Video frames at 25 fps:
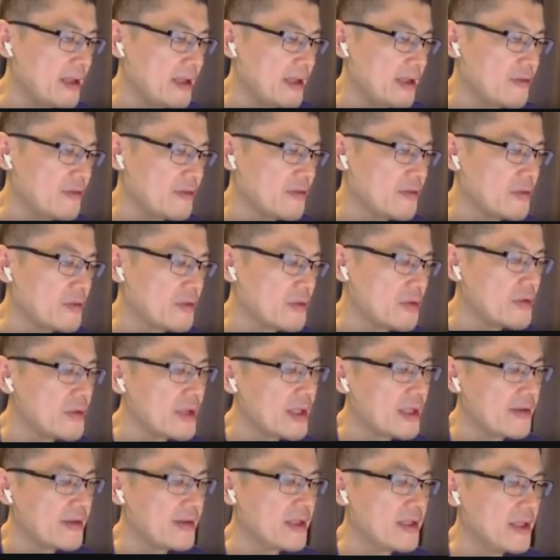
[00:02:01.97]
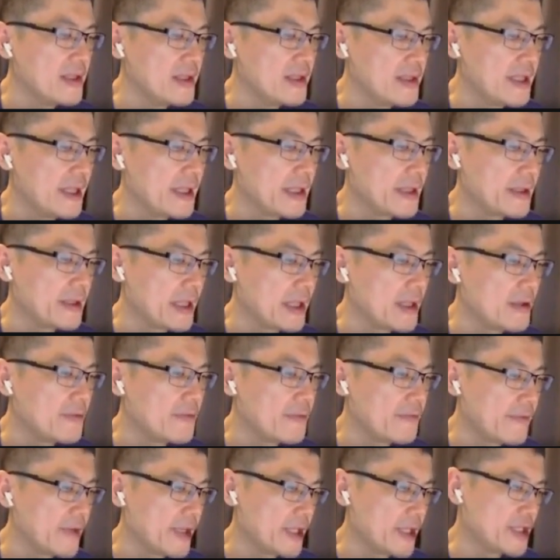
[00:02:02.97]
is also known as the day count
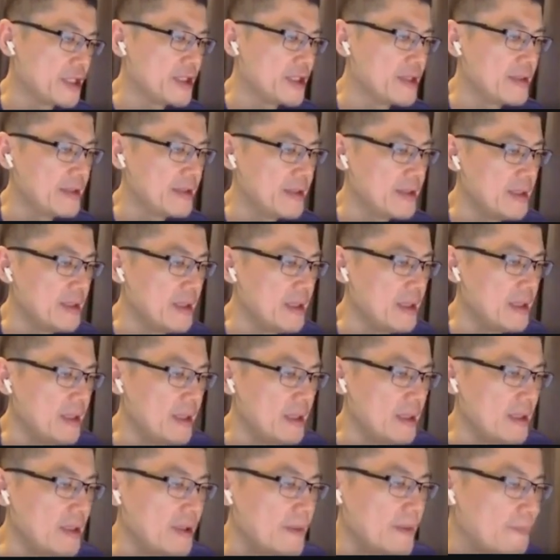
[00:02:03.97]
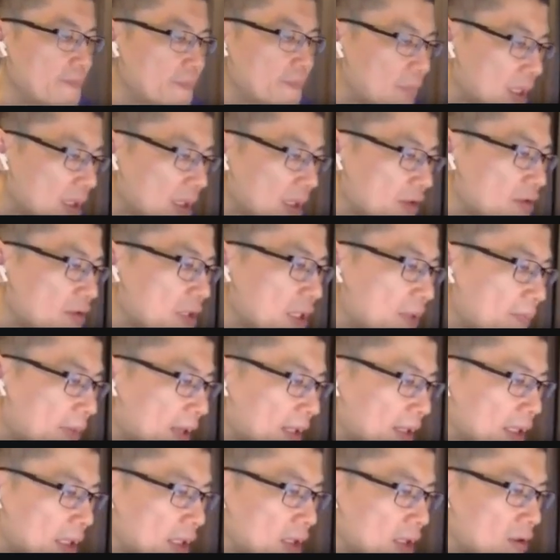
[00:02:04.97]
fraction. So
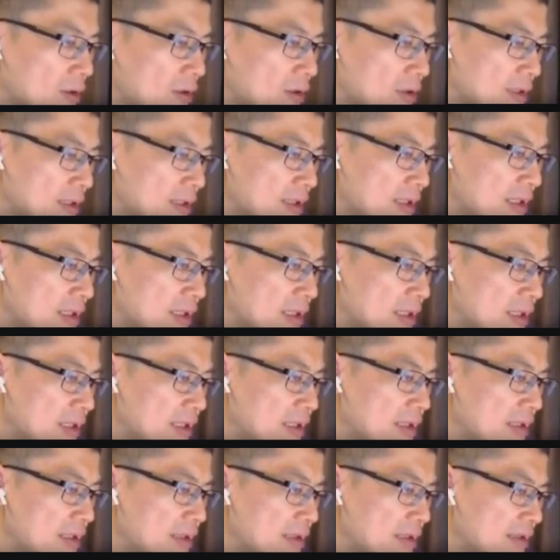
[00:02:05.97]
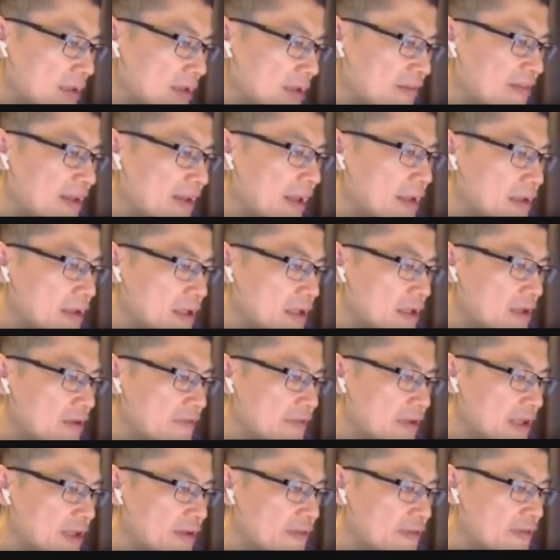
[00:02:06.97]
depending on the standard of
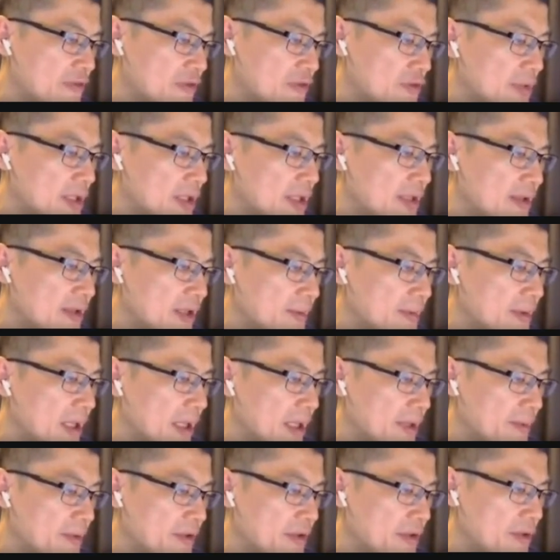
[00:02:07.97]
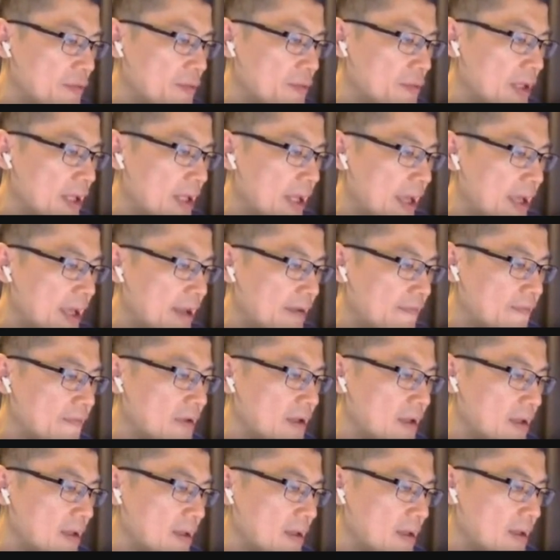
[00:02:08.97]
the instrument, sometimes you would have
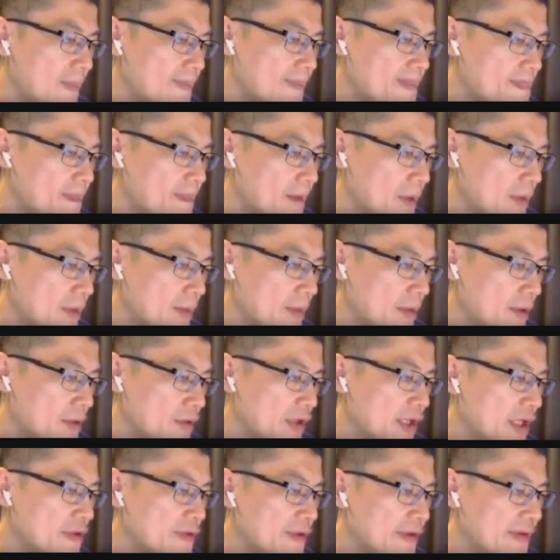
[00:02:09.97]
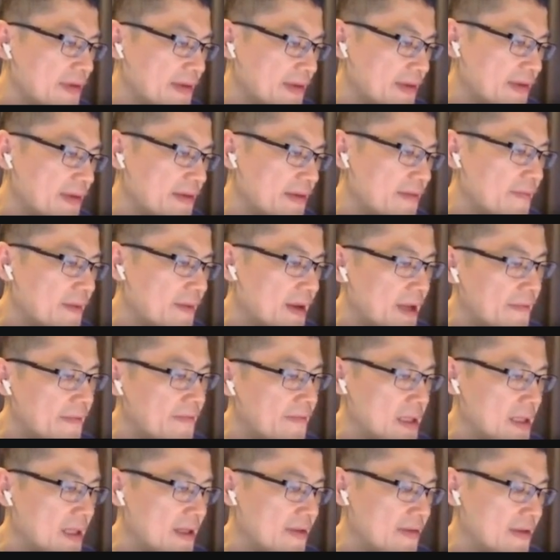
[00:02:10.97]
365
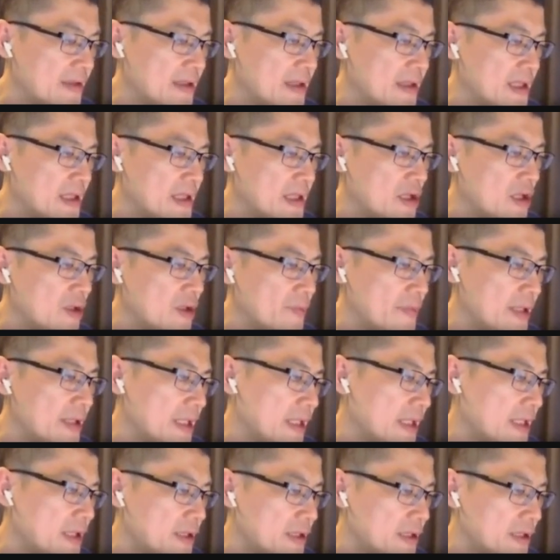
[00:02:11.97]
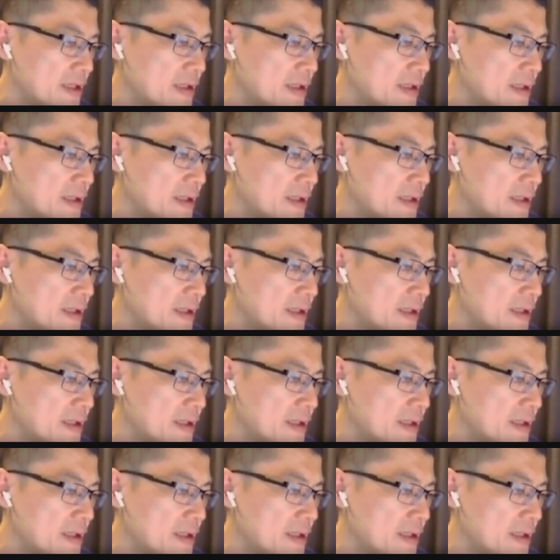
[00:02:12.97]
as the denominator.